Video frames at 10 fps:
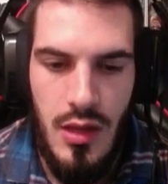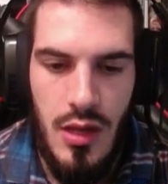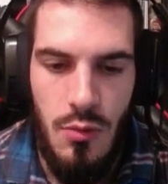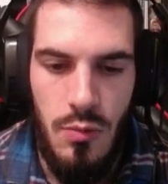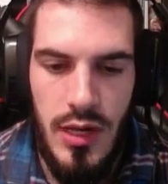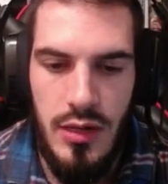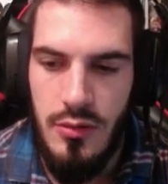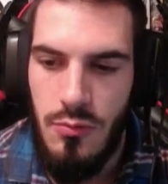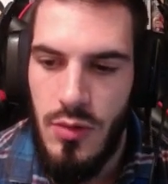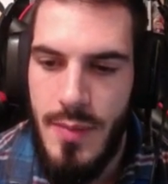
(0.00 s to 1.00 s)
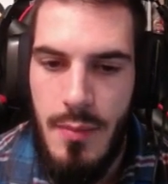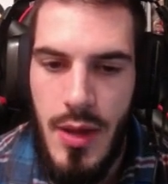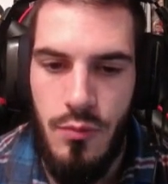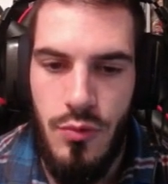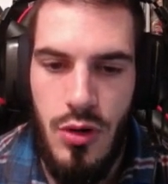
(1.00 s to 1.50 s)
Well, what about my
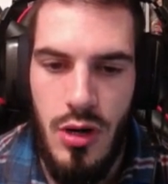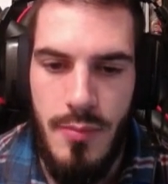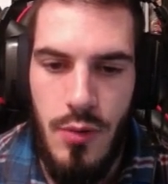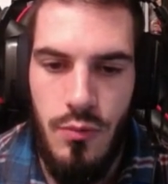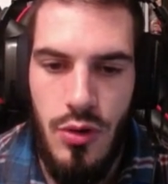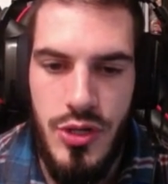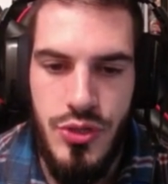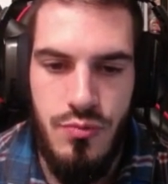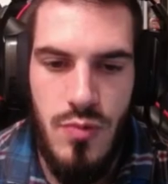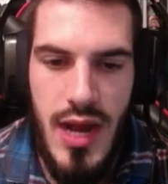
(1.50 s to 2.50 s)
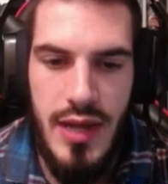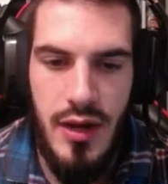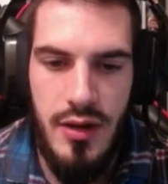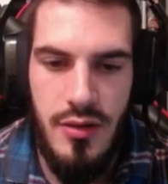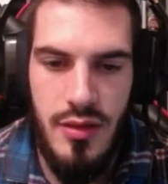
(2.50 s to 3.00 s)
Roar? My Roar is right
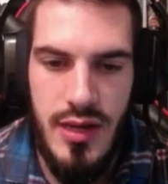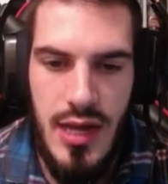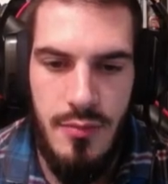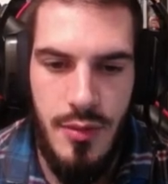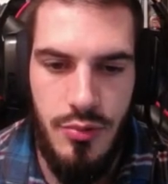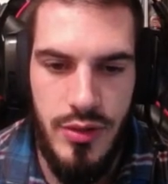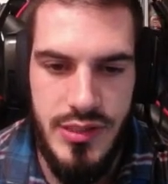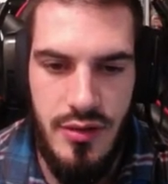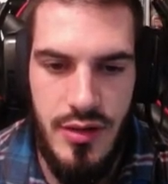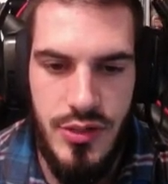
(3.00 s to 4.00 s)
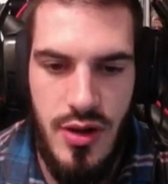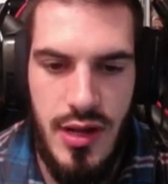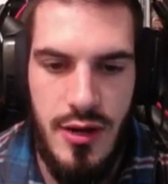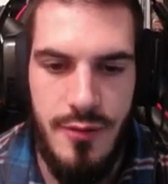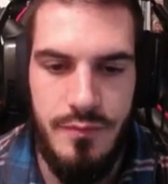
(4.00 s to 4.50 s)
under the combo points. Here it is
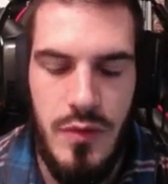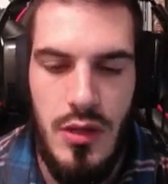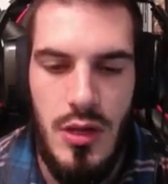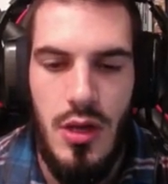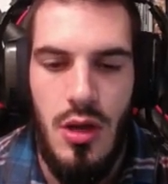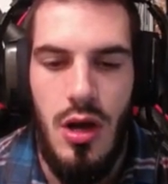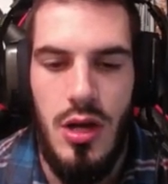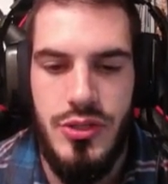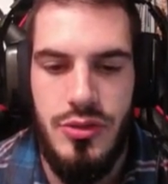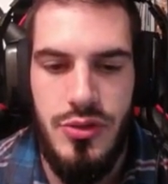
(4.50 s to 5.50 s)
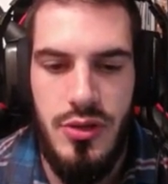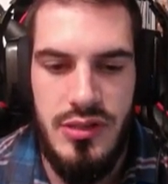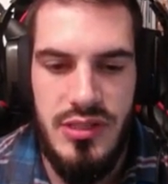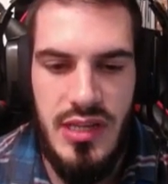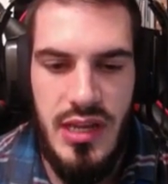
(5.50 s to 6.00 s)
right here. Also, as you
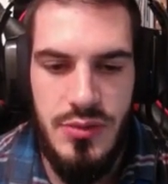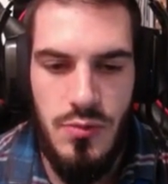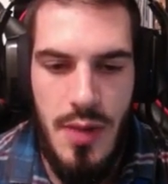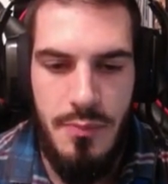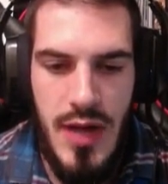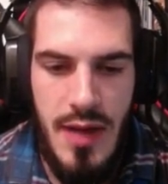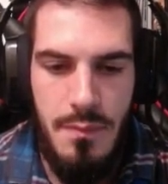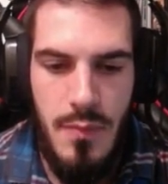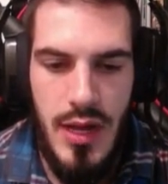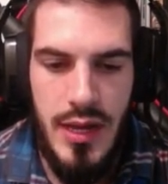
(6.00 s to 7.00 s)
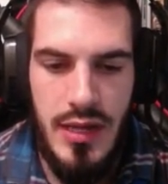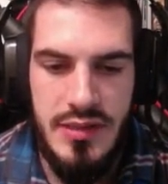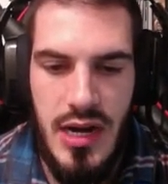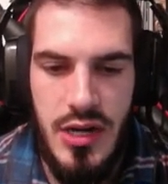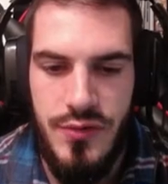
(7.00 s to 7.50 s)
can see, is when I pop my
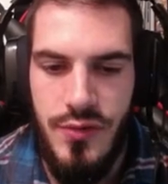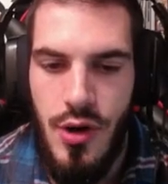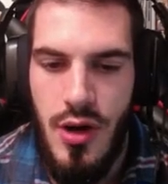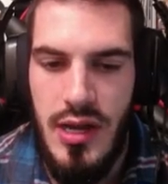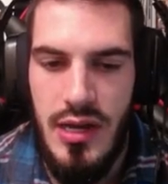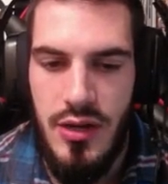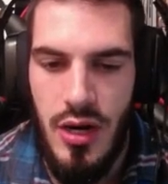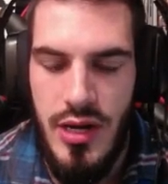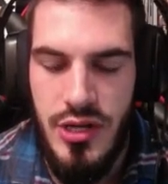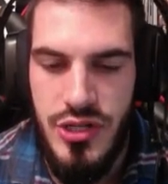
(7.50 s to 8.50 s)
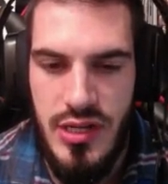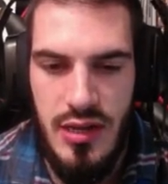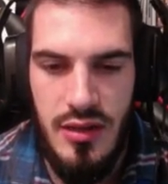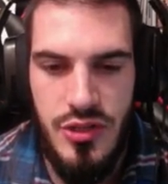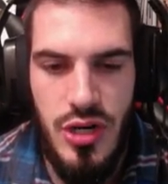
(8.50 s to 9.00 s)
Tiger's Fury and Incarnation
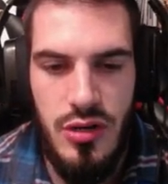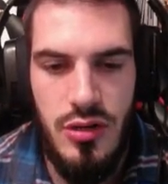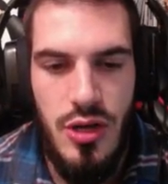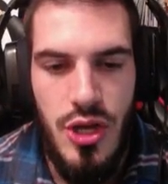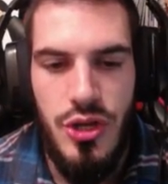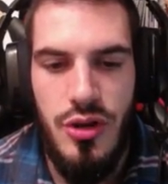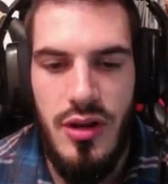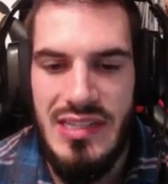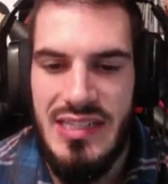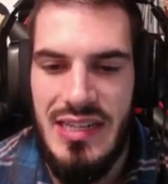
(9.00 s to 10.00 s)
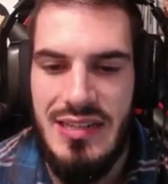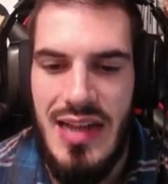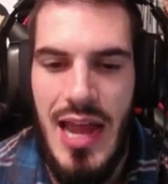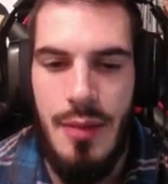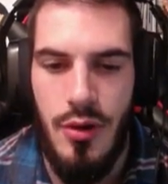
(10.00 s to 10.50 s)
King of the Jungle, you're going to see a
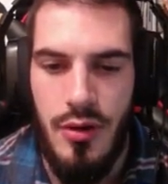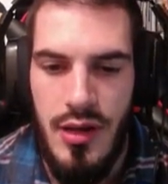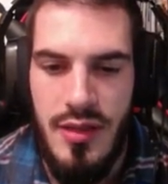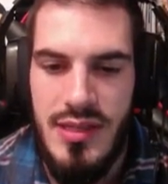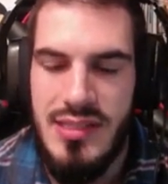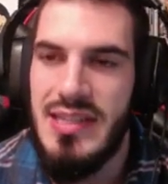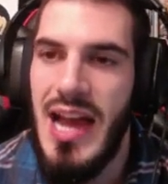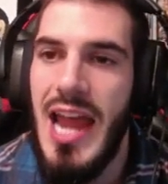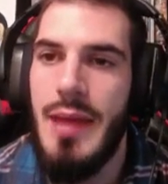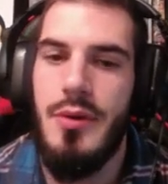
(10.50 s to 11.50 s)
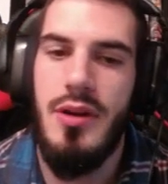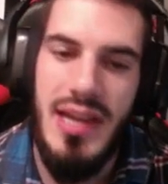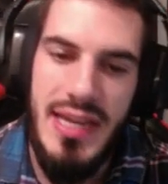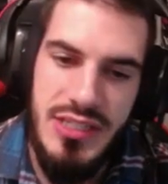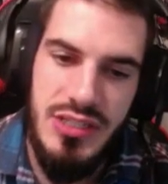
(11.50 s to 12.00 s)
timer. This timer
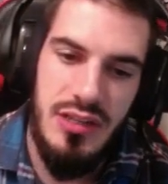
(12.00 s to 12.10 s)
is